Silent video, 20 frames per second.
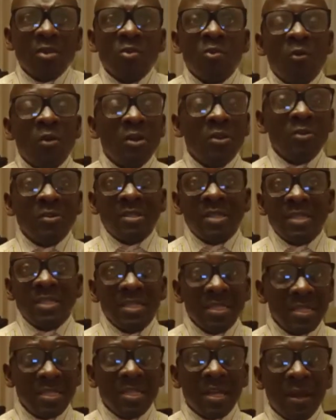You are not a
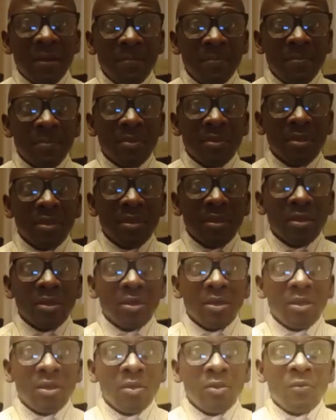teacher.
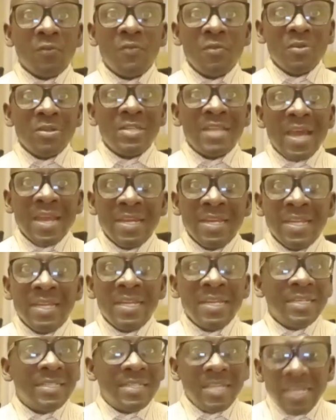You've not done
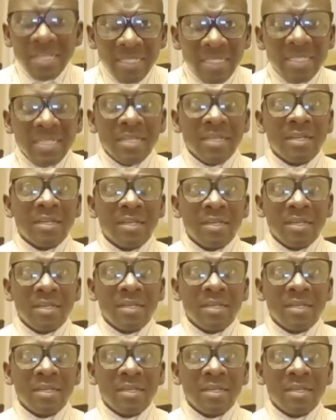any teaching.